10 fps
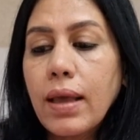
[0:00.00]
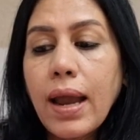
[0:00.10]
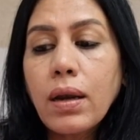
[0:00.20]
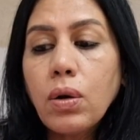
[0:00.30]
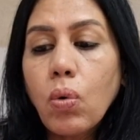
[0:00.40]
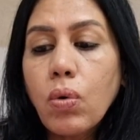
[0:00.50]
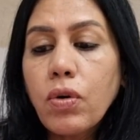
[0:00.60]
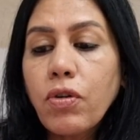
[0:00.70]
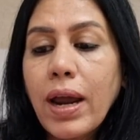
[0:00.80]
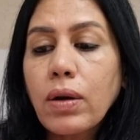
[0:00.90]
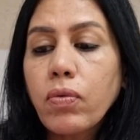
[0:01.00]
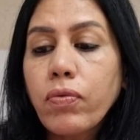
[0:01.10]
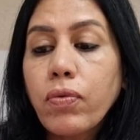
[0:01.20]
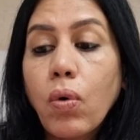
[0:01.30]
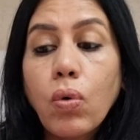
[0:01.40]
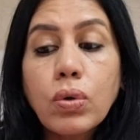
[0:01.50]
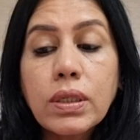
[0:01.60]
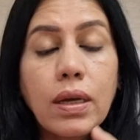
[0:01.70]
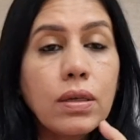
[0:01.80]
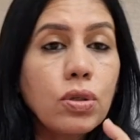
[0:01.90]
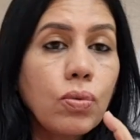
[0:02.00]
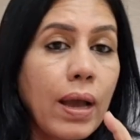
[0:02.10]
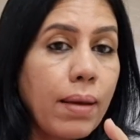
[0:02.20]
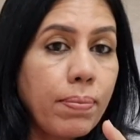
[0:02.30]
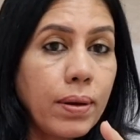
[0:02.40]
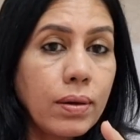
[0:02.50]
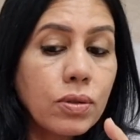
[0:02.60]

and don't try to force it to happen.